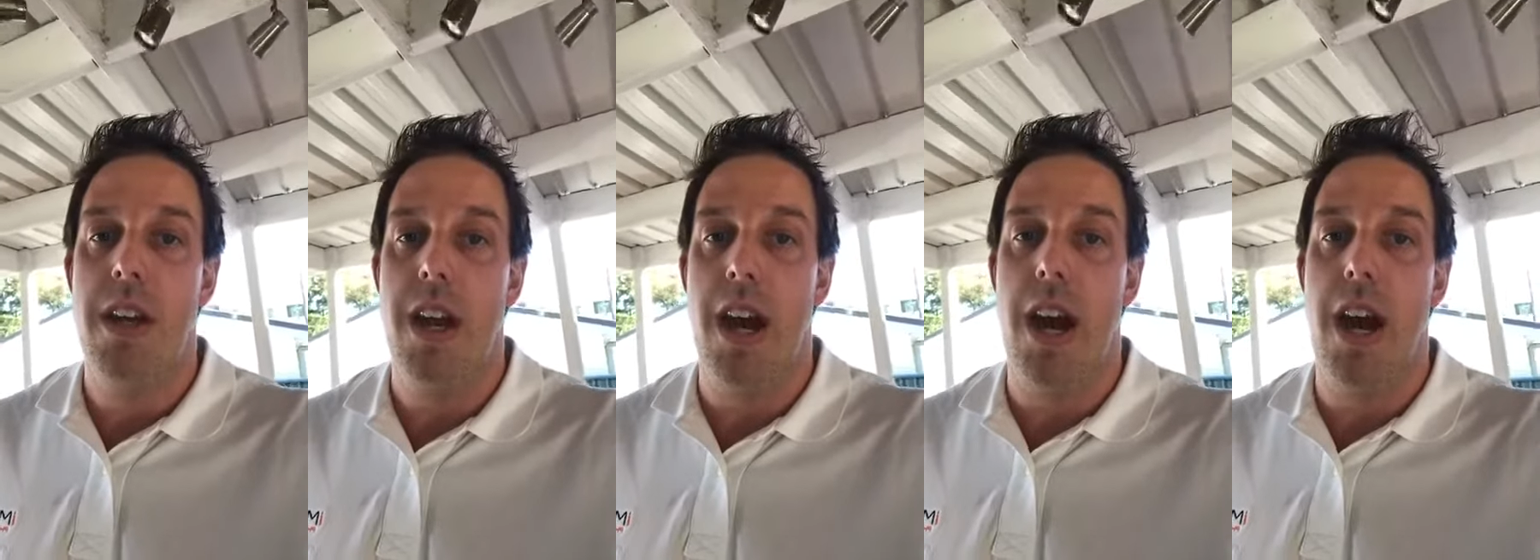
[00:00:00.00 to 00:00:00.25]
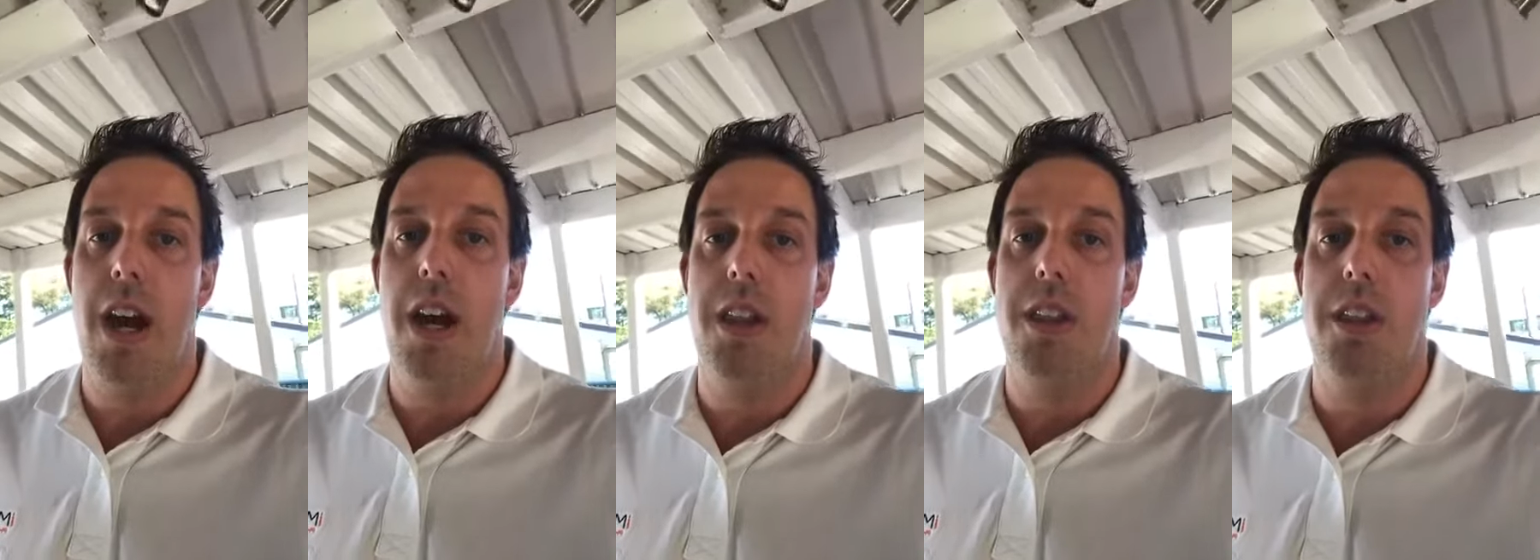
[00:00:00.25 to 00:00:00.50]

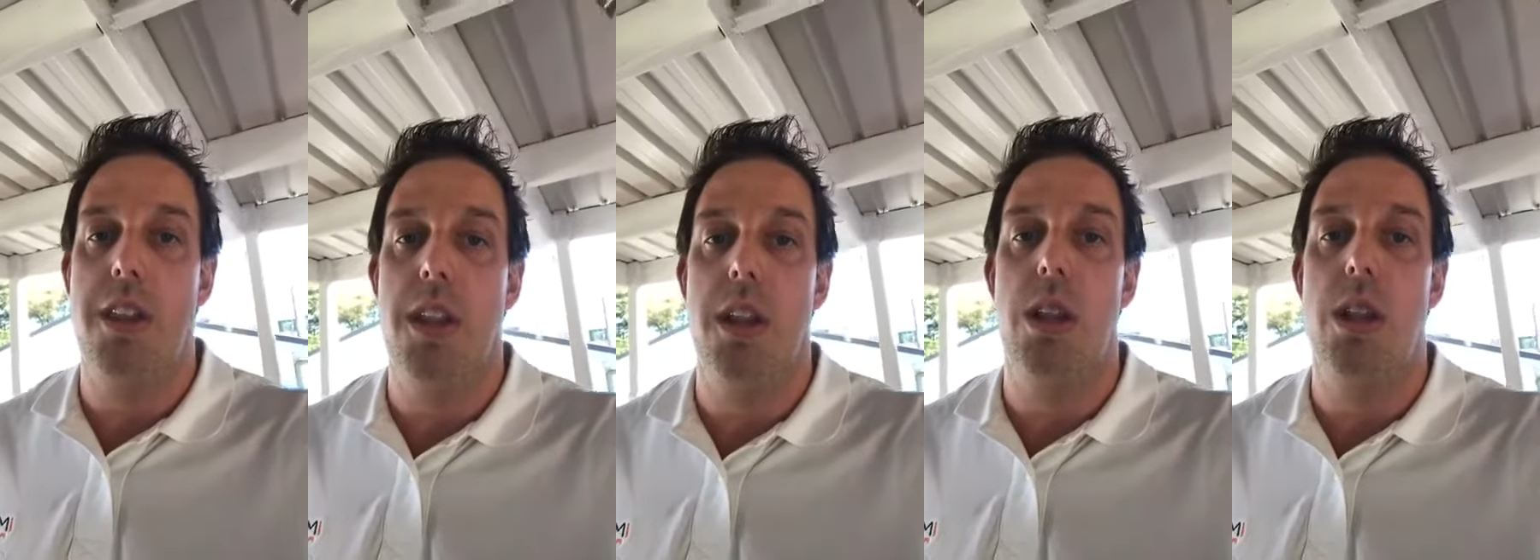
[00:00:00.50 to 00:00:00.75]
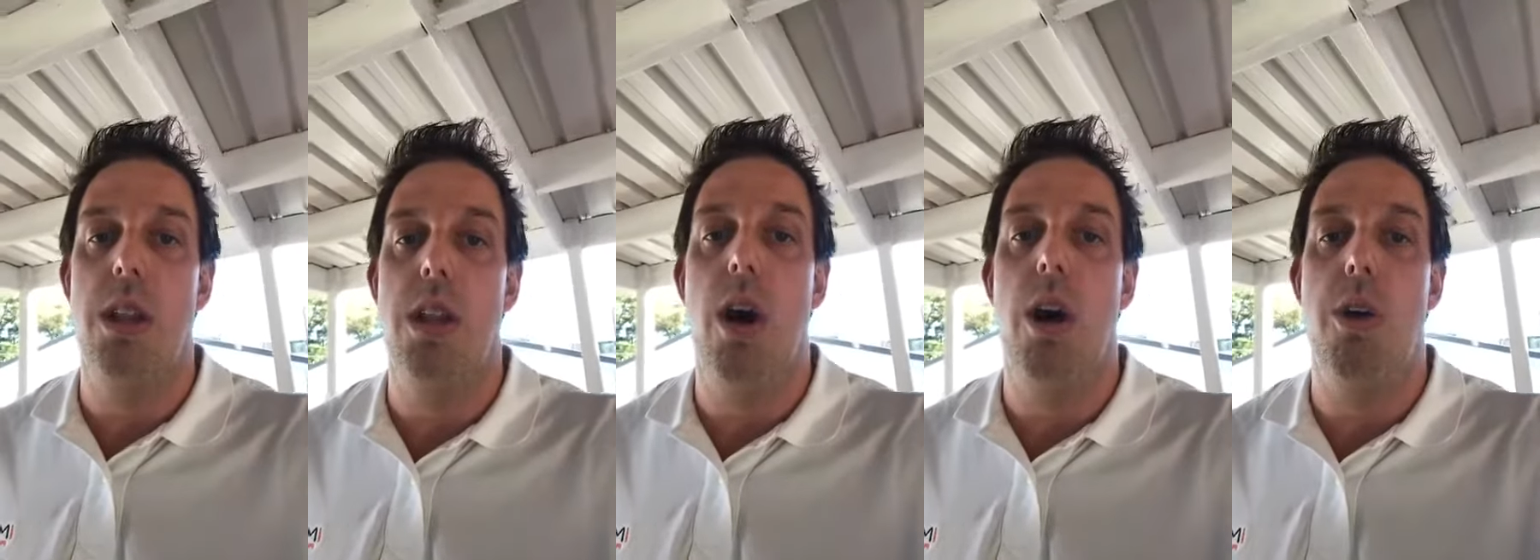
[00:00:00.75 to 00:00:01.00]
the
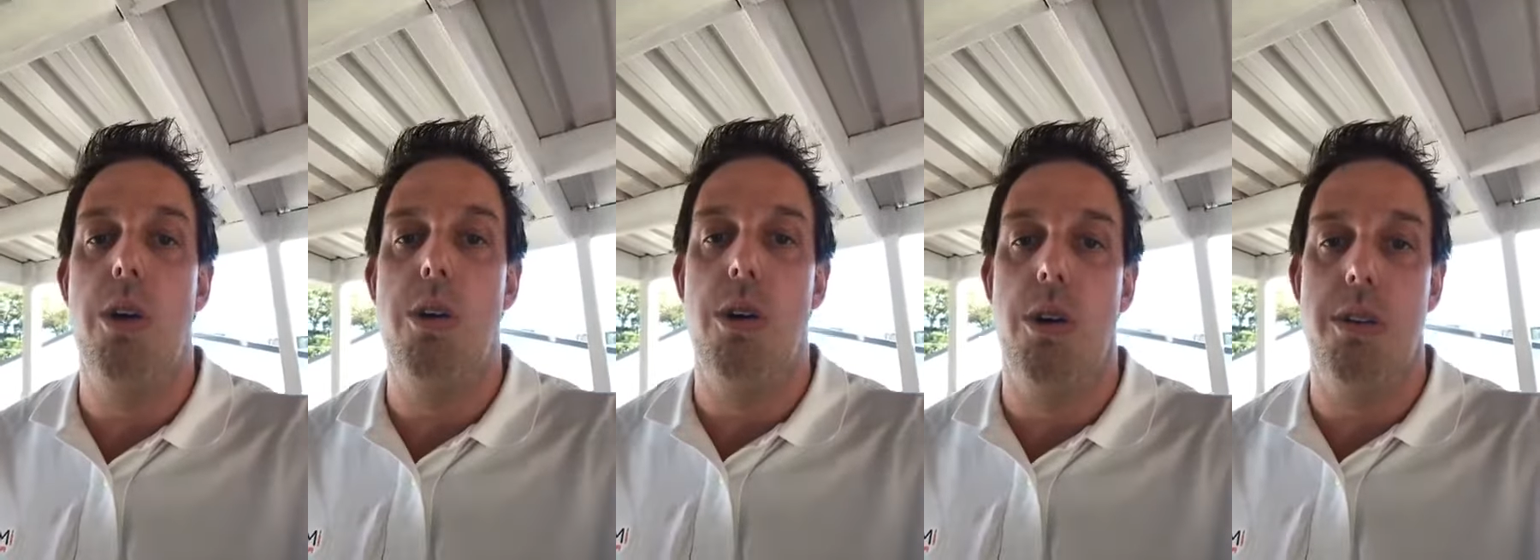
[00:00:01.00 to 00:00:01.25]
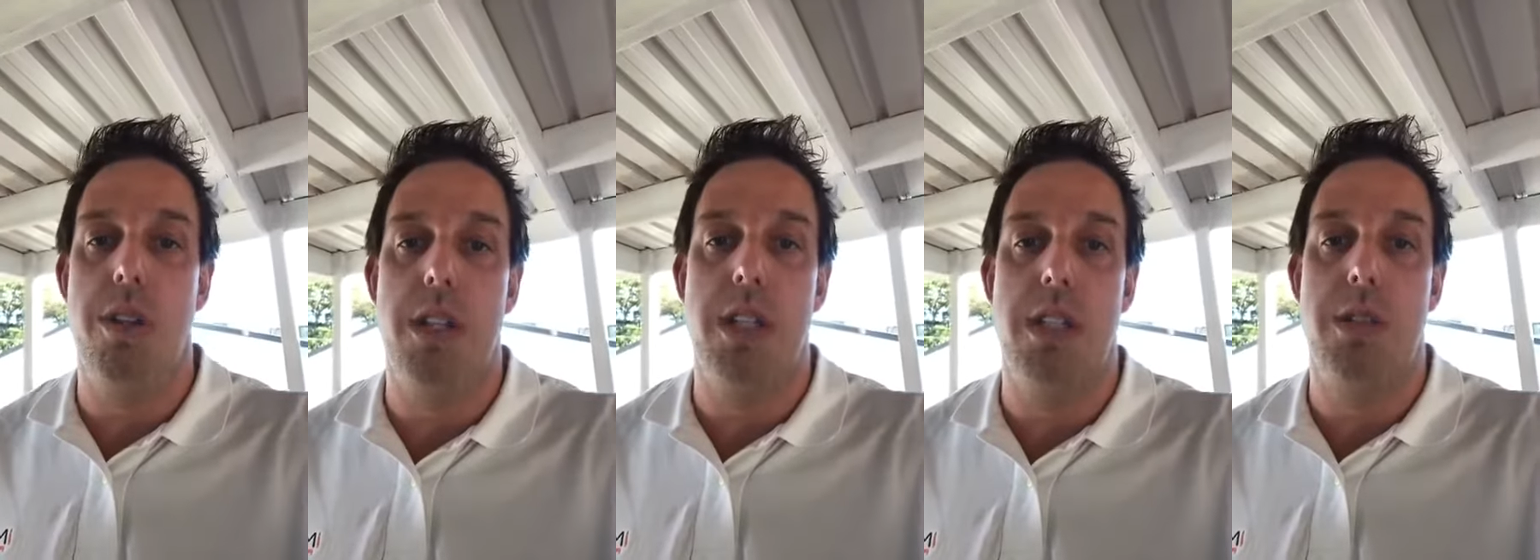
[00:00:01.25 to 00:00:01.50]
load on your